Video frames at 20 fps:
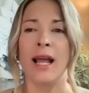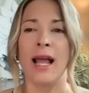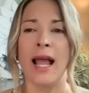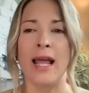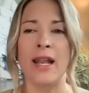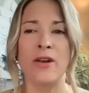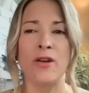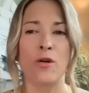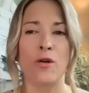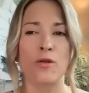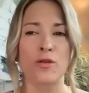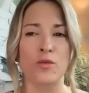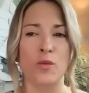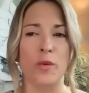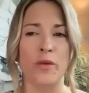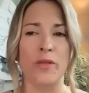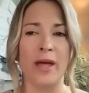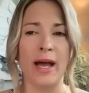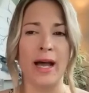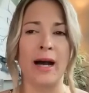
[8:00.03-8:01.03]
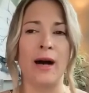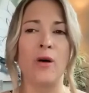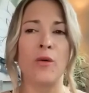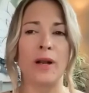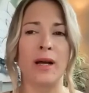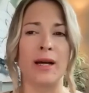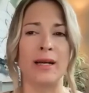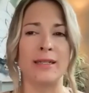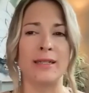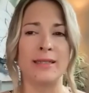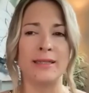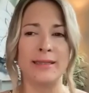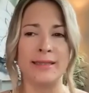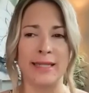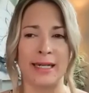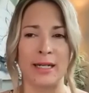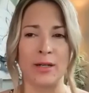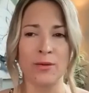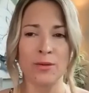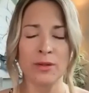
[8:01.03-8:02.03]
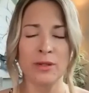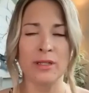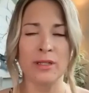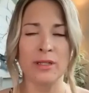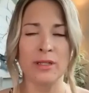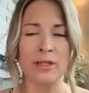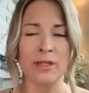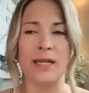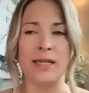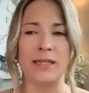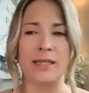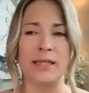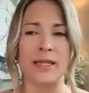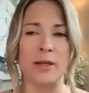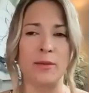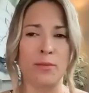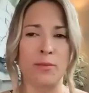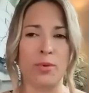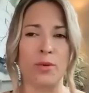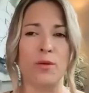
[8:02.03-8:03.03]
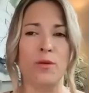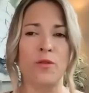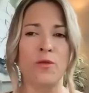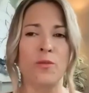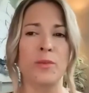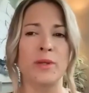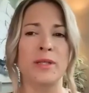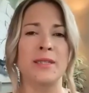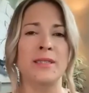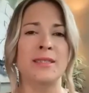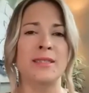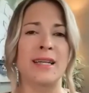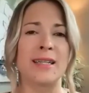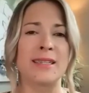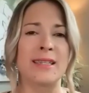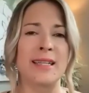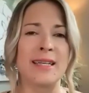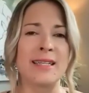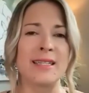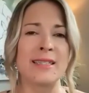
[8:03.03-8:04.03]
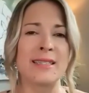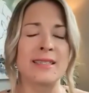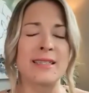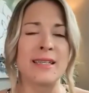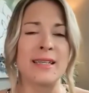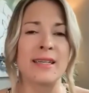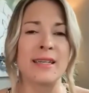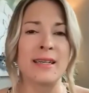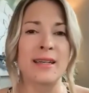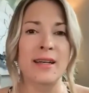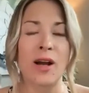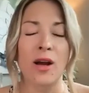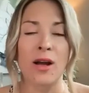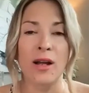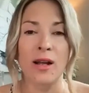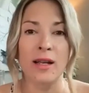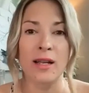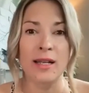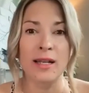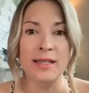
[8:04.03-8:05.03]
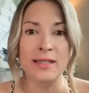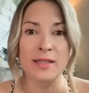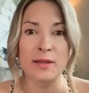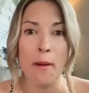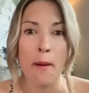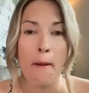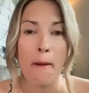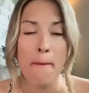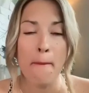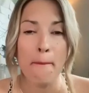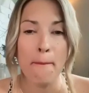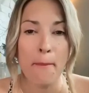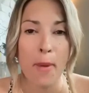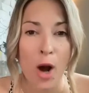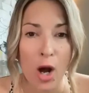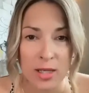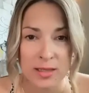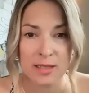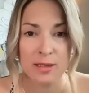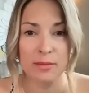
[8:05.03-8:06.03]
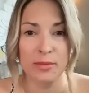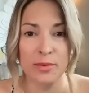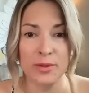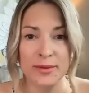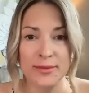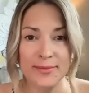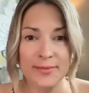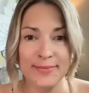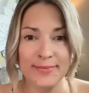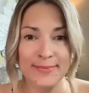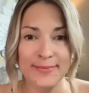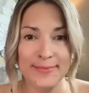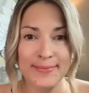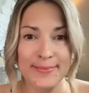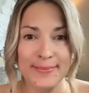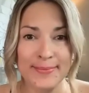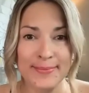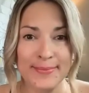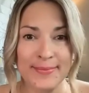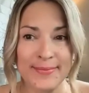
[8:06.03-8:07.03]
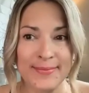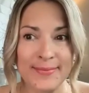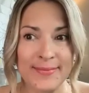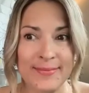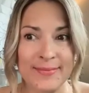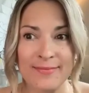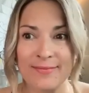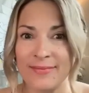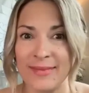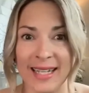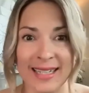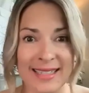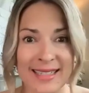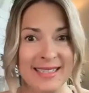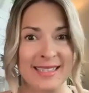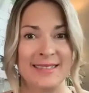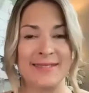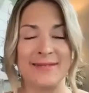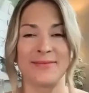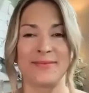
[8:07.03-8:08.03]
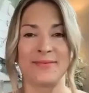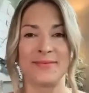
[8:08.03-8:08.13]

and knows without a doubt that the improvements that they seek is possible. That's it.